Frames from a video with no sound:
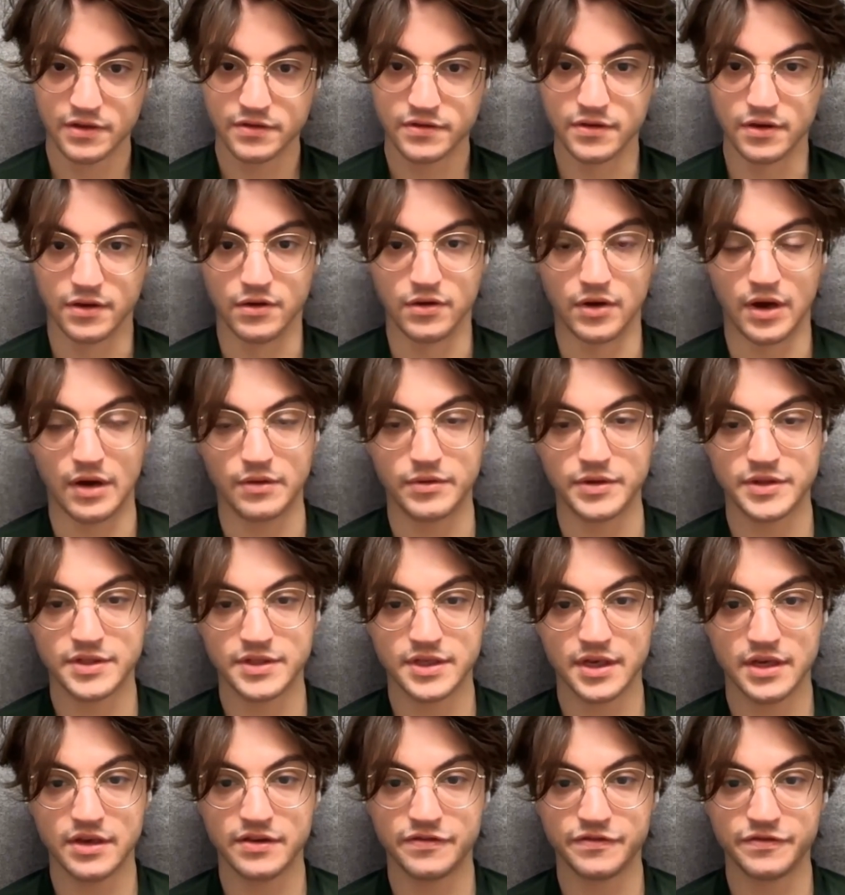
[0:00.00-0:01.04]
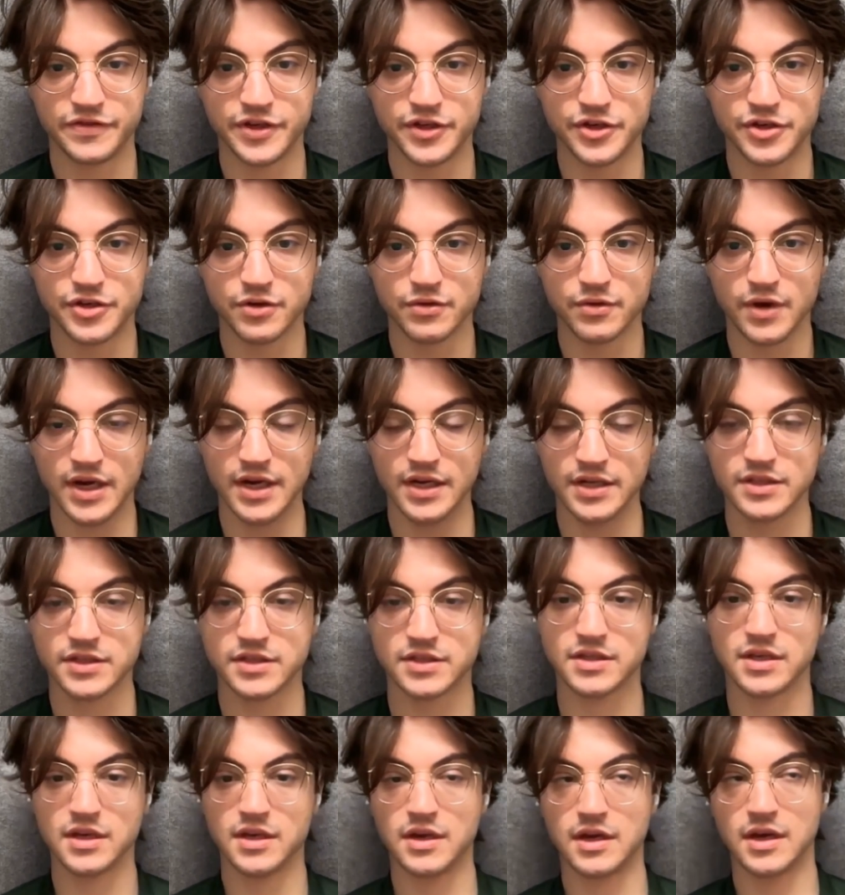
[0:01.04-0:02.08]
So I would say
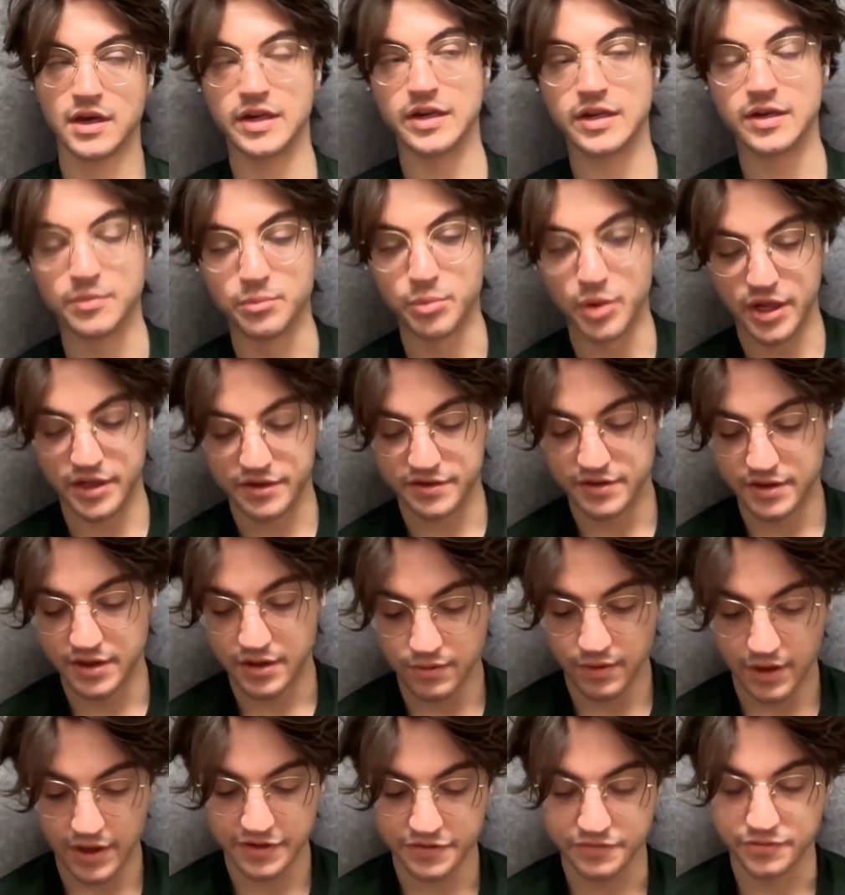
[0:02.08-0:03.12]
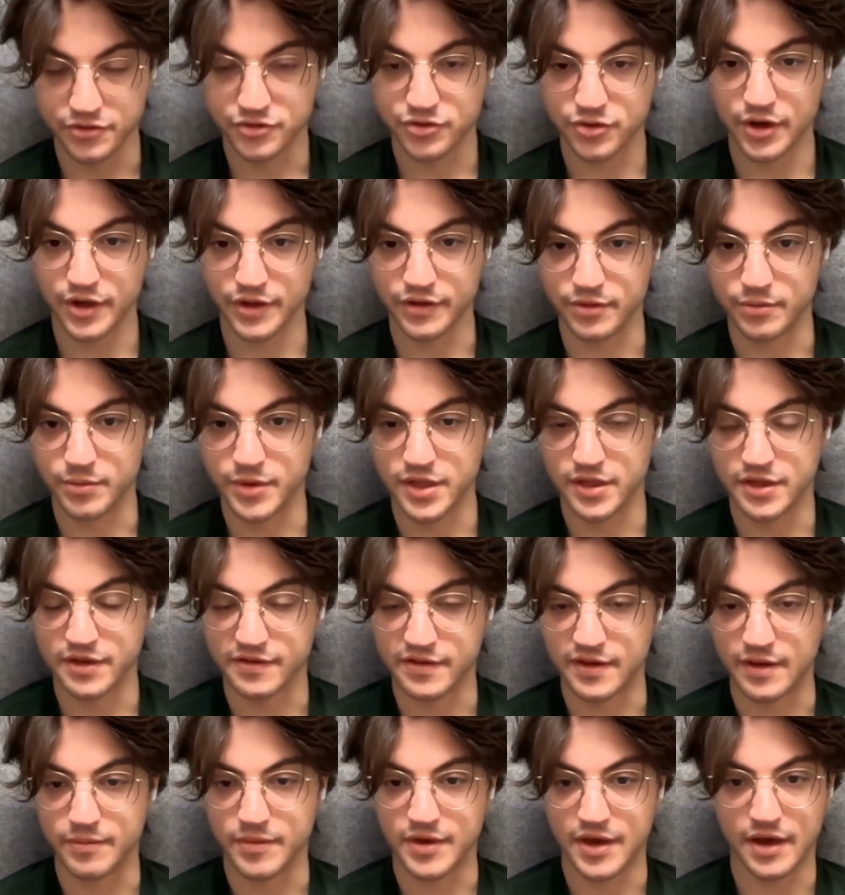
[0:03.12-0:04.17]
feature-wise and complexity-wise, we're trying to be in the
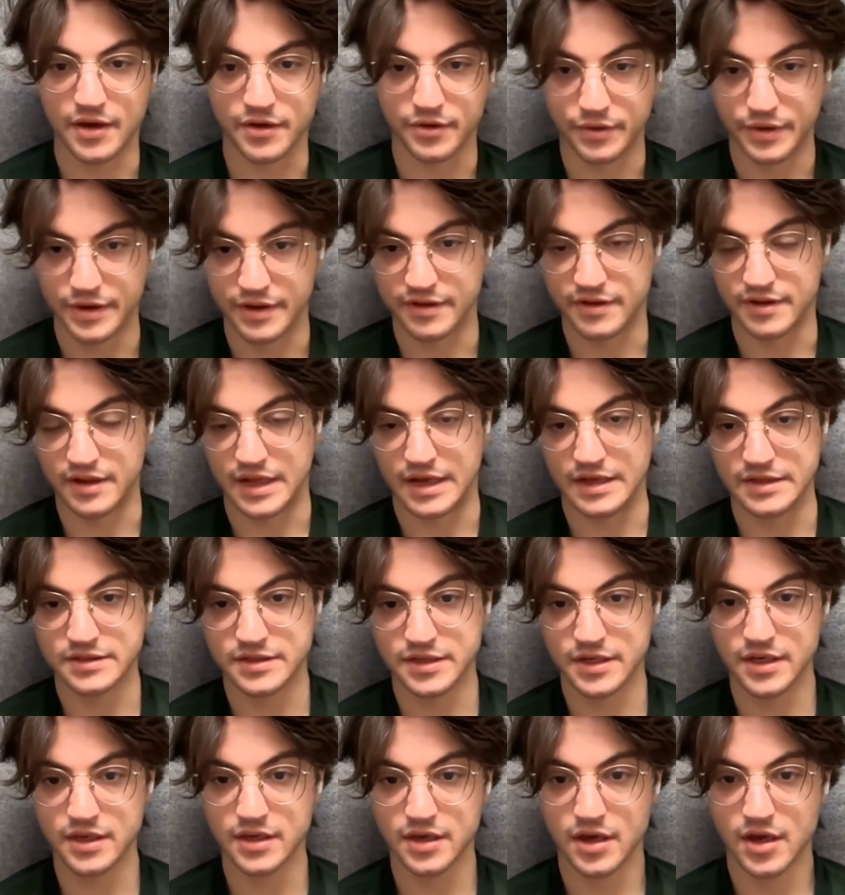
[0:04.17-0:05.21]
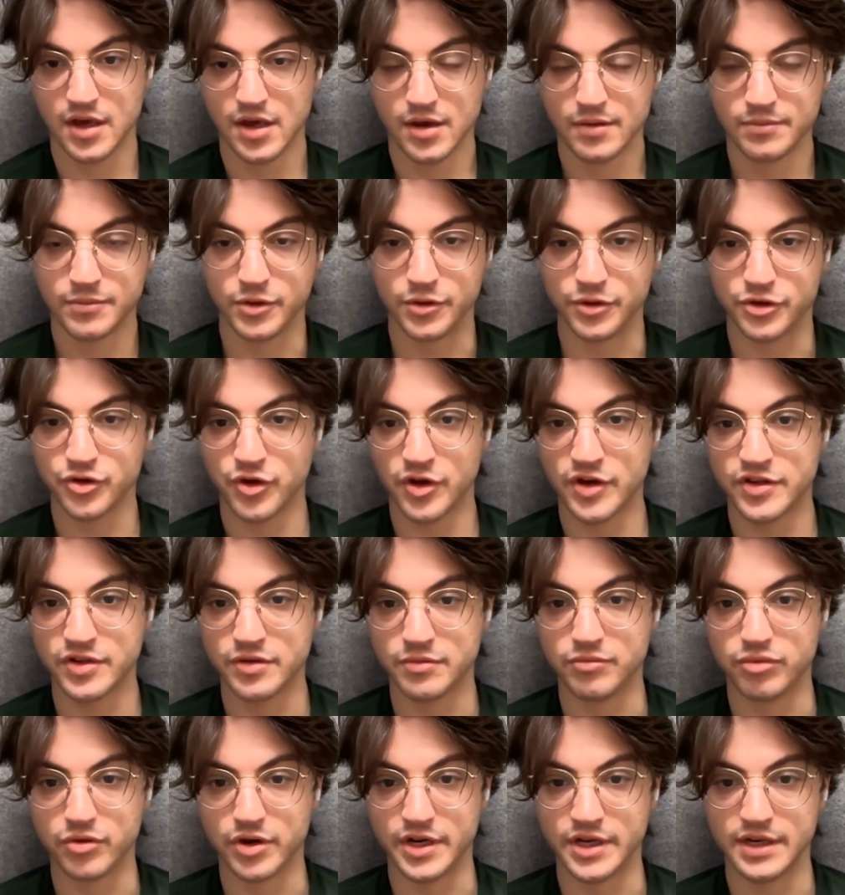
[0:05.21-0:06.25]
same category as Elastic, but we're trying
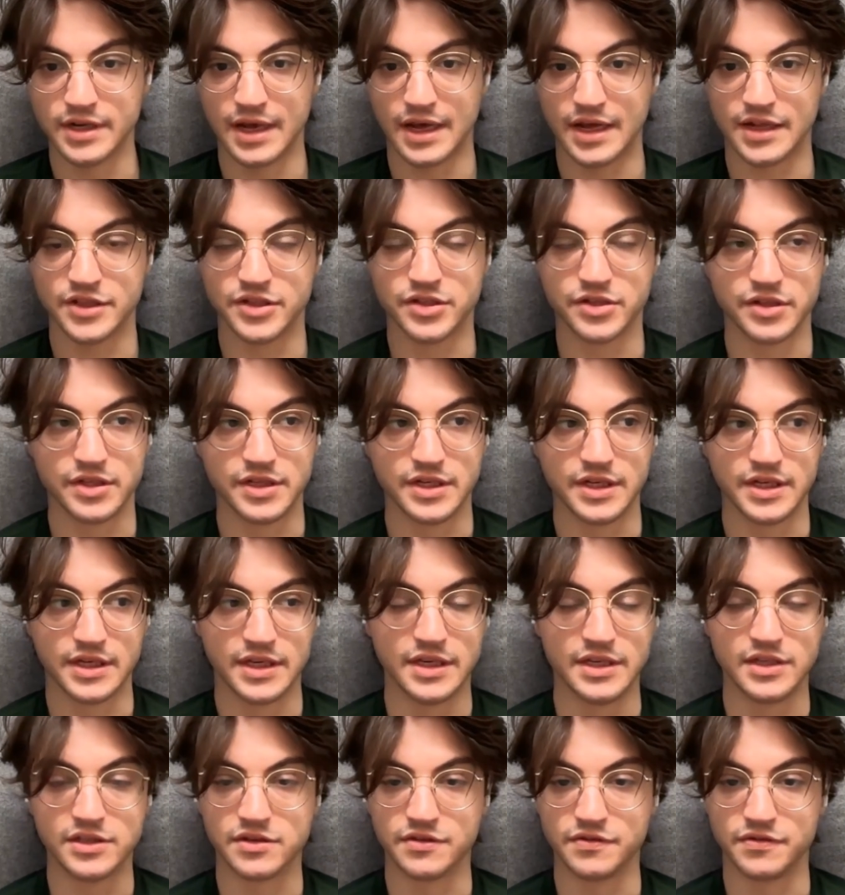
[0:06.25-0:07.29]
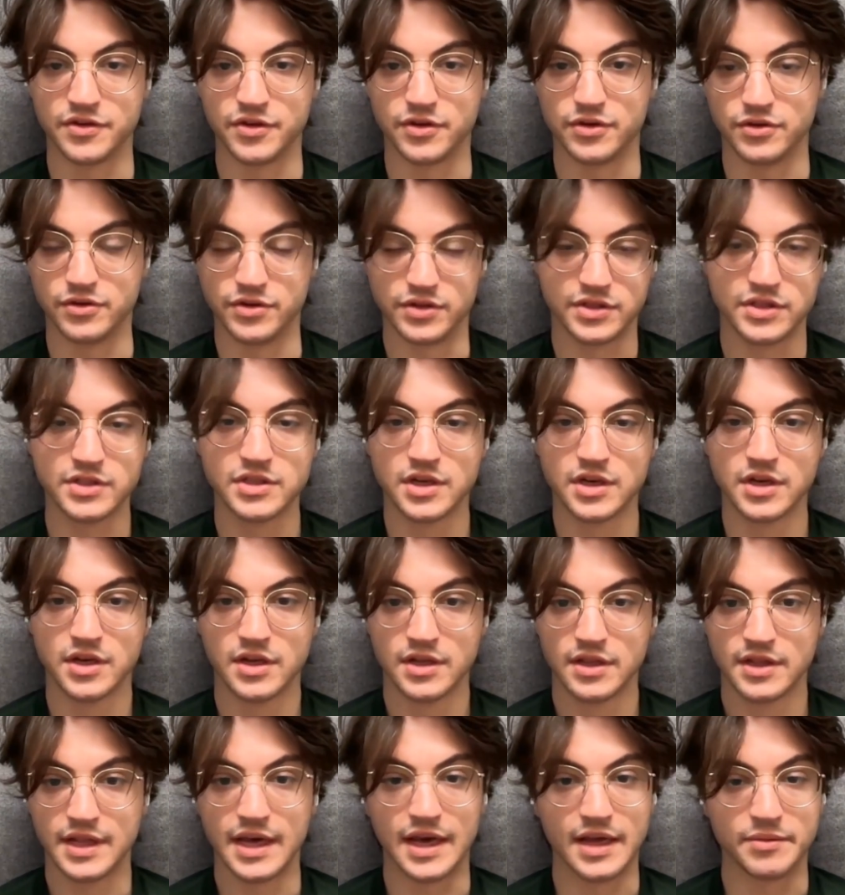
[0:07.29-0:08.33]
to bring that to the ease of use
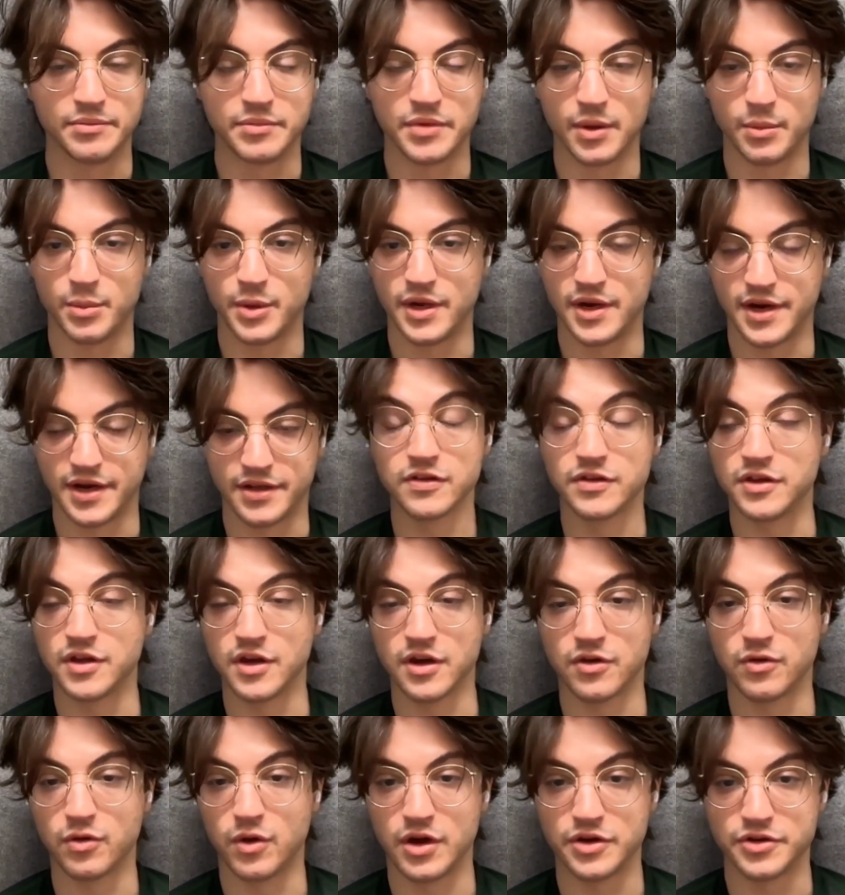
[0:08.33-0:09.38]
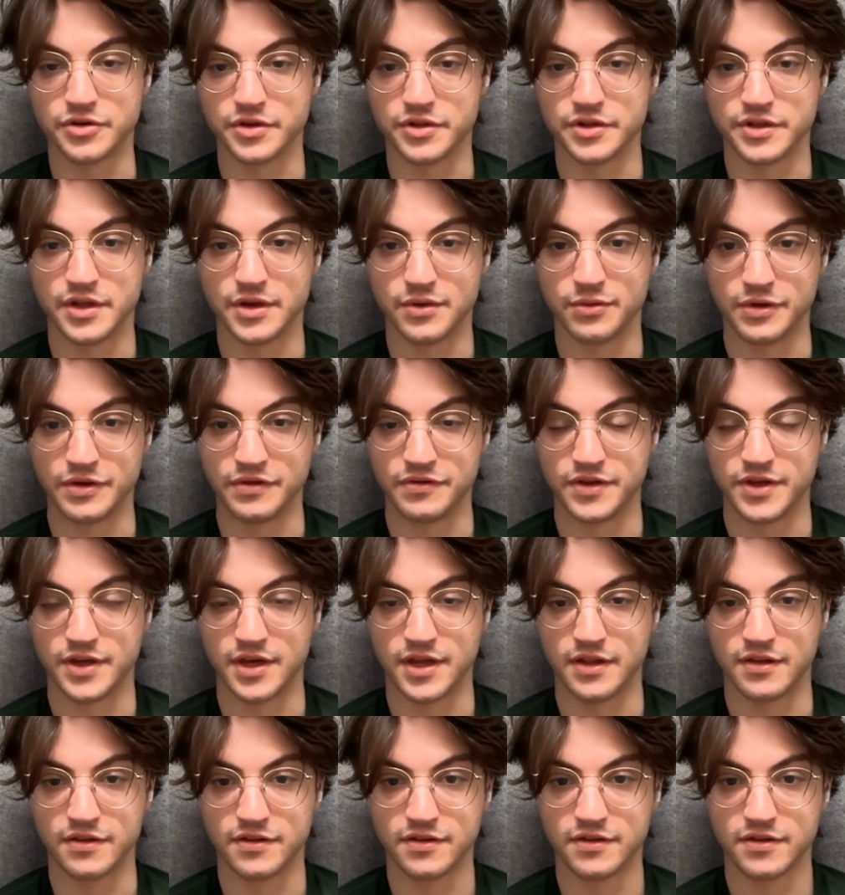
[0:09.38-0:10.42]
that maybe the Quadrant and
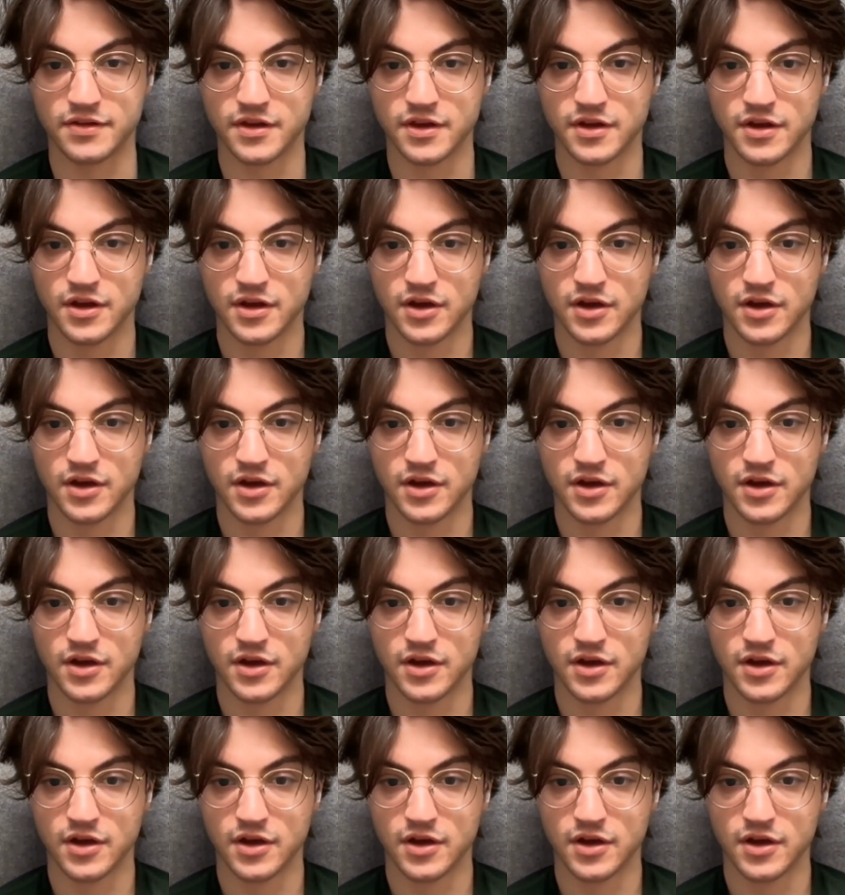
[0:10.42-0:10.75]
Weaviates